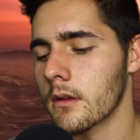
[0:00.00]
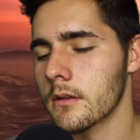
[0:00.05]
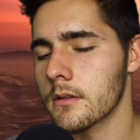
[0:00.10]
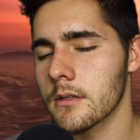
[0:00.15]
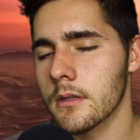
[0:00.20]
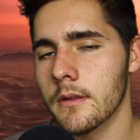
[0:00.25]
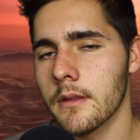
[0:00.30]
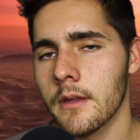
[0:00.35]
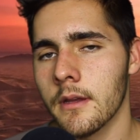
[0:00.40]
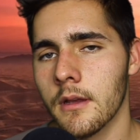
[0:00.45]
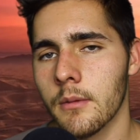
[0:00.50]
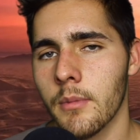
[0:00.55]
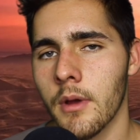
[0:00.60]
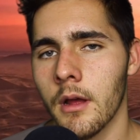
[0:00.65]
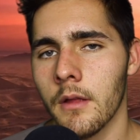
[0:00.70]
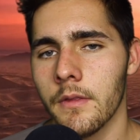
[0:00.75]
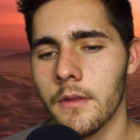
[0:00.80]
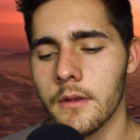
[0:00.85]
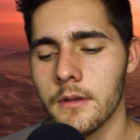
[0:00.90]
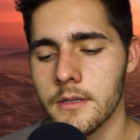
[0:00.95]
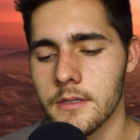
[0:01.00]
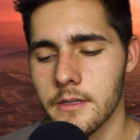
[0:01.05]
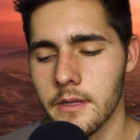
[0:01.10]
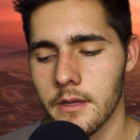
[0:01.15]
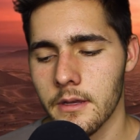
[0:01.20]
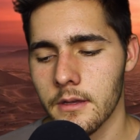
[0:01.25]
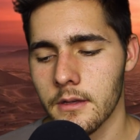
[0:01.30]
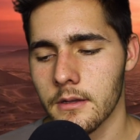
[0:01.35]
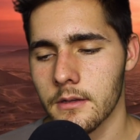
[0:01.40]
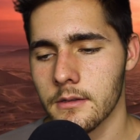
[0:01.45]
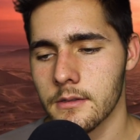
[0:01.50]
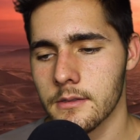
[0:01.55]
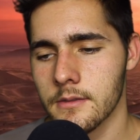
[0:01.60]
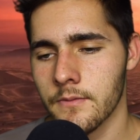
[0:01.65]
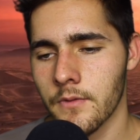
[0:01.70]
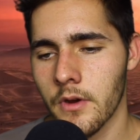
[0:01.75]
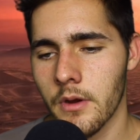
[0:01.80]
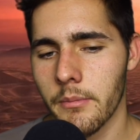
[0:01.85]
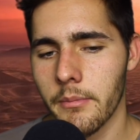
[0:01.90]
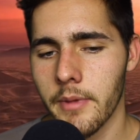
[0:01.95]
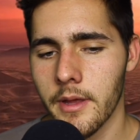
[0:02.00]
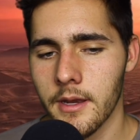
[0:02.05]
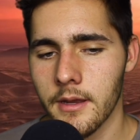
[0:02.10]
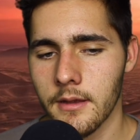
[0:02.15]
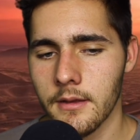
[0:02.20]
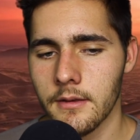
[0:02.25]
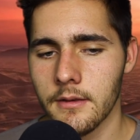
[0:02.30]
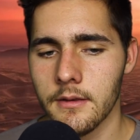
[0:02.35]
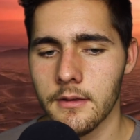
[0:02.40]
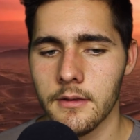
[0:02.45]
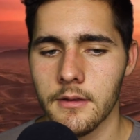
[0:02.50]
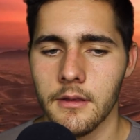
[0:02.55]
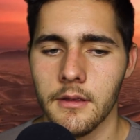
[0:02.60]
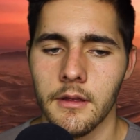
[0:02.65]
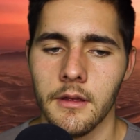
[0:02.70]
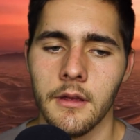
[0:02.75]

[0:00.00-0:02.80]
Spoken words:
So think about those things for a minute